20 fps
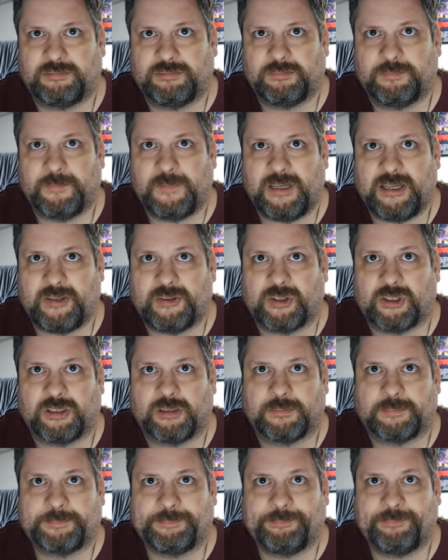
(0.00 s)

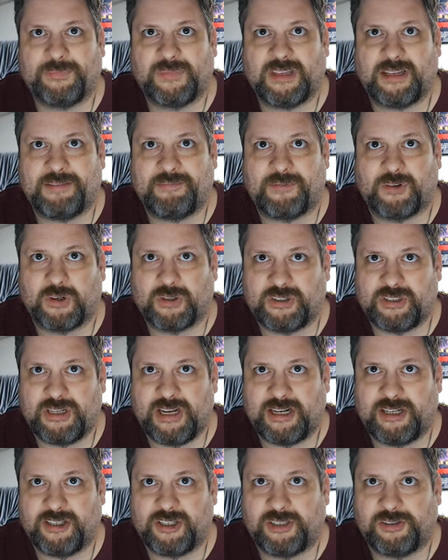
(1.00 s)
Either First
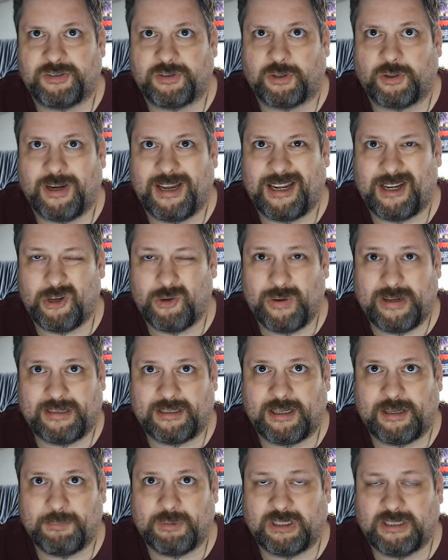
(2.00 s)
Nations or Inuit,
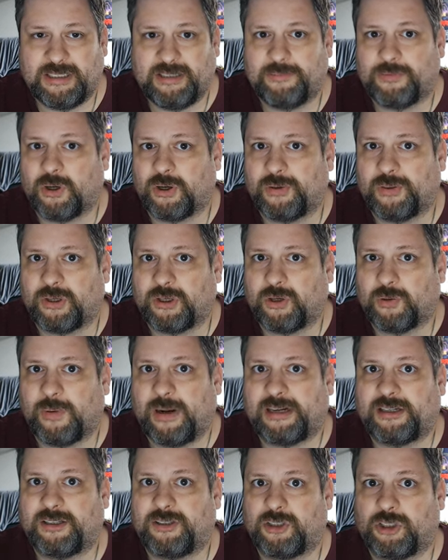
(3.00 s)
I believe, are the
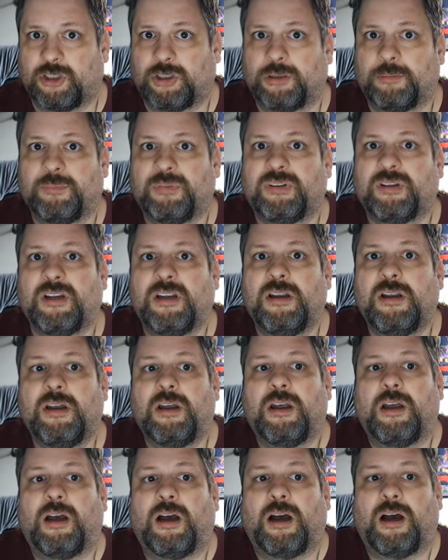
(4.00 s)
correct terms.
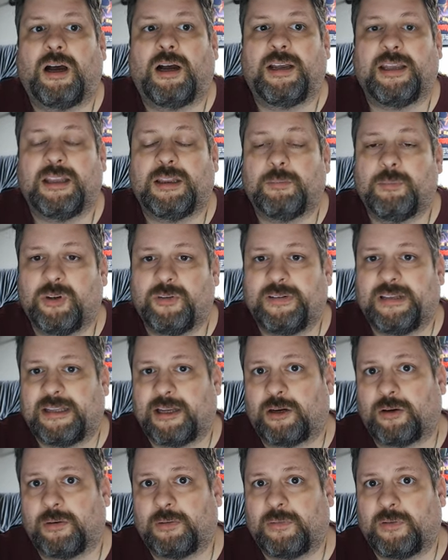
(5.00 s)
In the movie, they
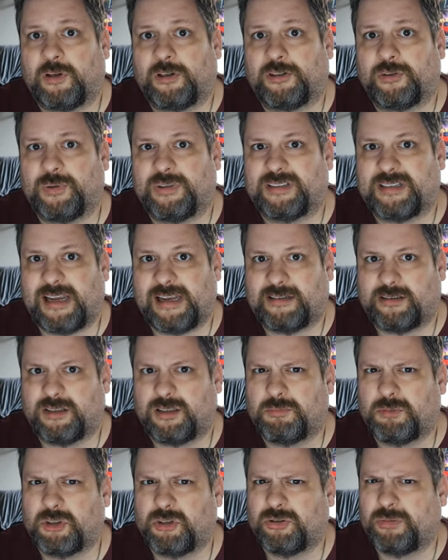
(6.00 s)
are referred to as
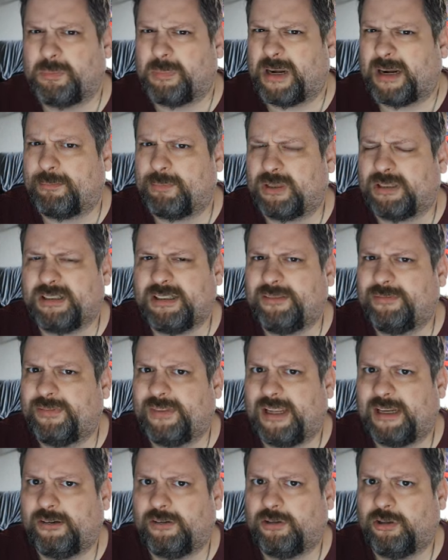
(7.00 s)
Eskimos, but I believe
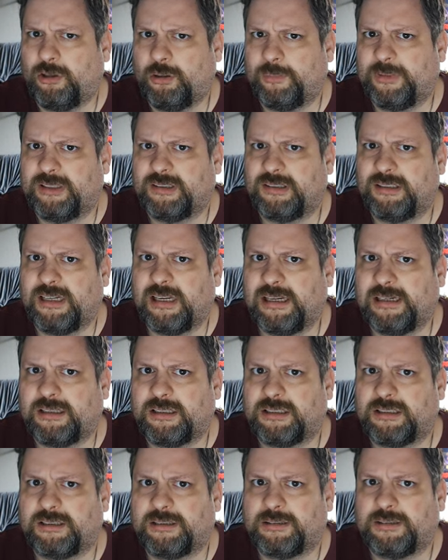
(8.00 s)
that term is not
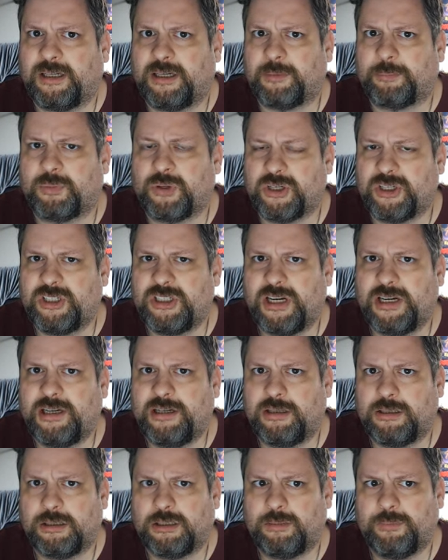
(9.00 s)
an
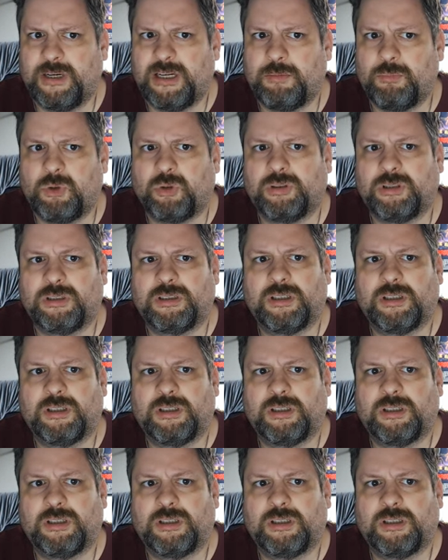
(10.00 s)
appreciated term anymore.